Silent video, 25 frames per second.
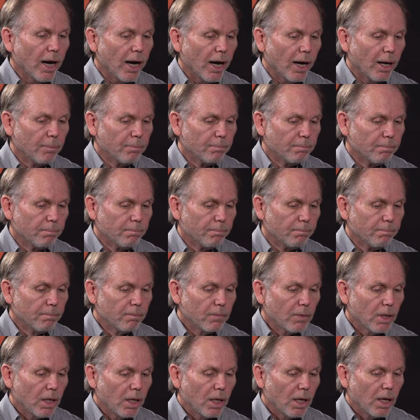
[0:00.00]
Um,
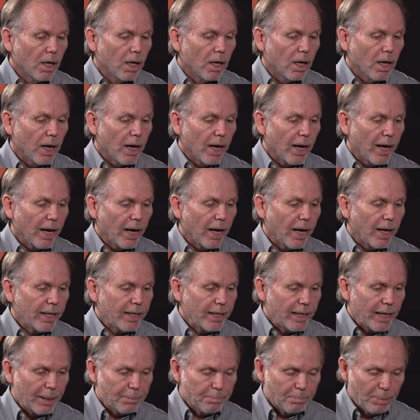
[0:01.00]
uh,
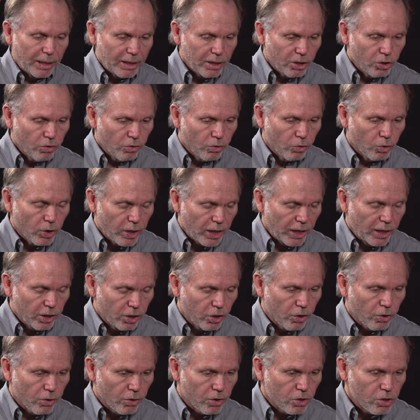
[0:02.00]
eh, but you
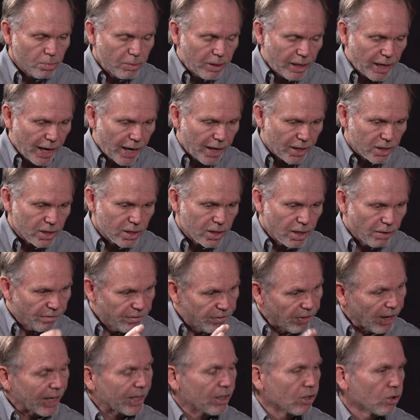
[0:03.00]
encouraged me to ask the
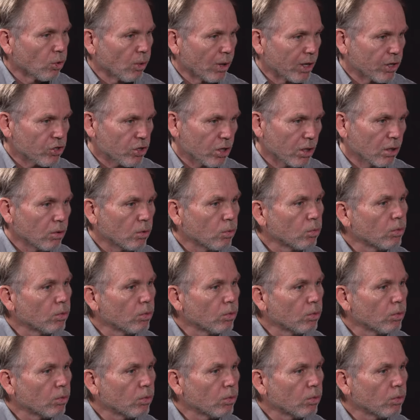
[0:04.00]
final question,